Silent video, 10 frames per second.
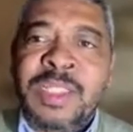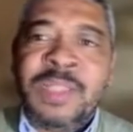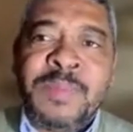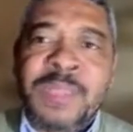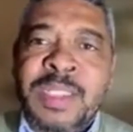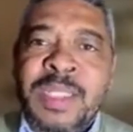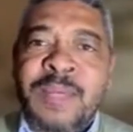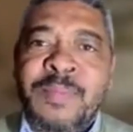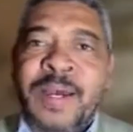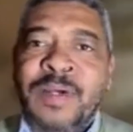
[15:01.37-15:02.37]
in the media
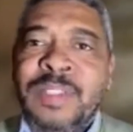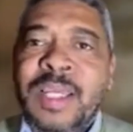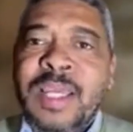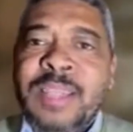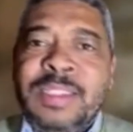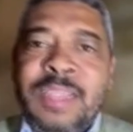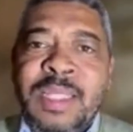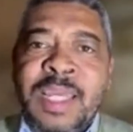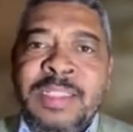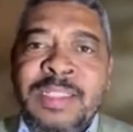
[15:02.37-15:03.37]
about
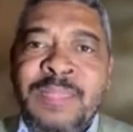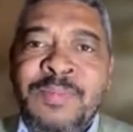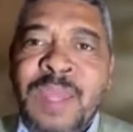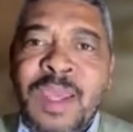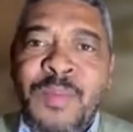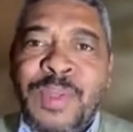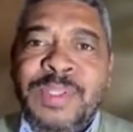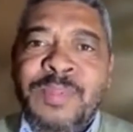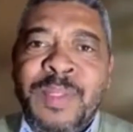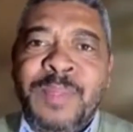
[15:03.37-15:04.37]
Heerden
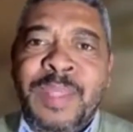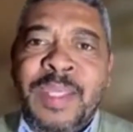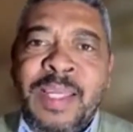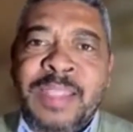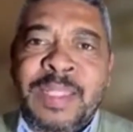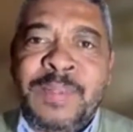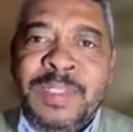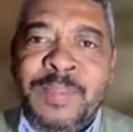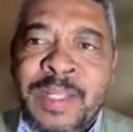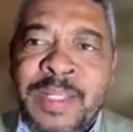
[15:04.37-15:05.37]
possibly being a
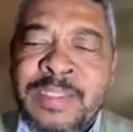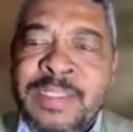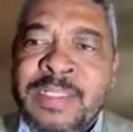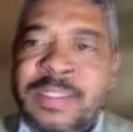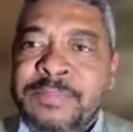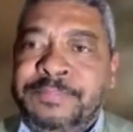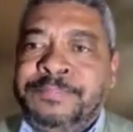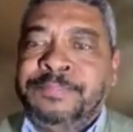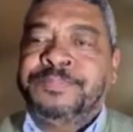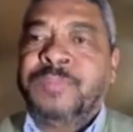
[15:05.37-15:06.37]
deputy president.
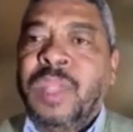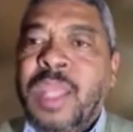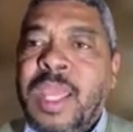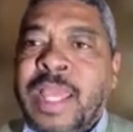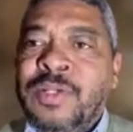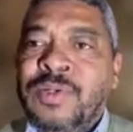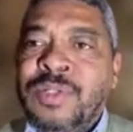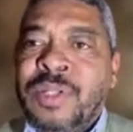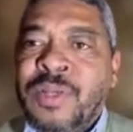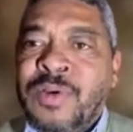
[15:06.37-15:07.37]
I
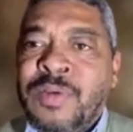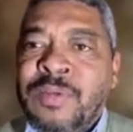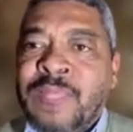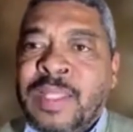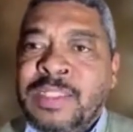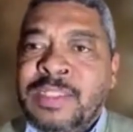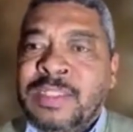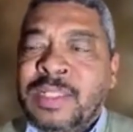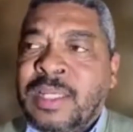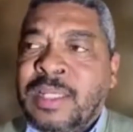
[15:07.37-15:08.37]
don't know if that
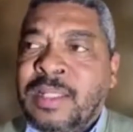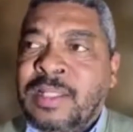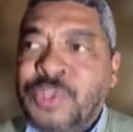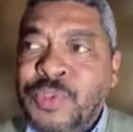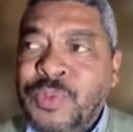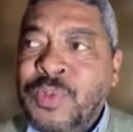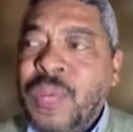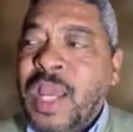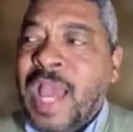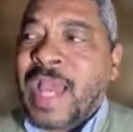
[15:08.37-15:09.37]
is true.
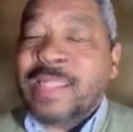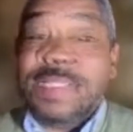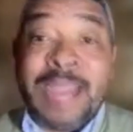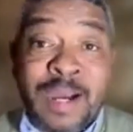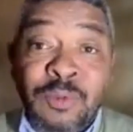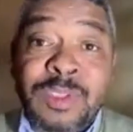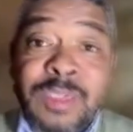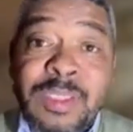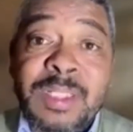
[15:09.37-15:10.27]
I doubt,